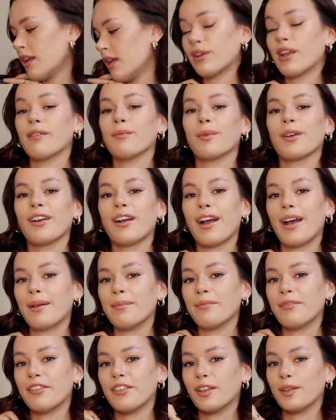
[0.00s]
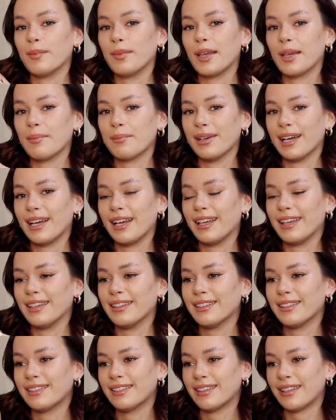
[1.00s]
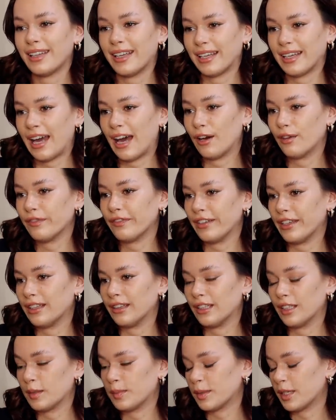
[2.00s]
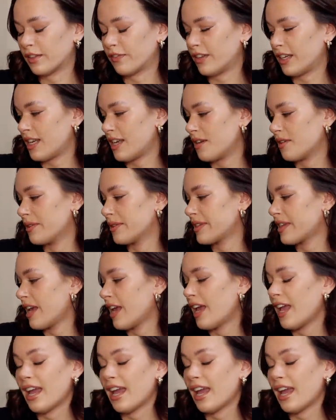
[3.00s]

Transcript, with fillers: Whenever I'm filming my like outfit lookbook videos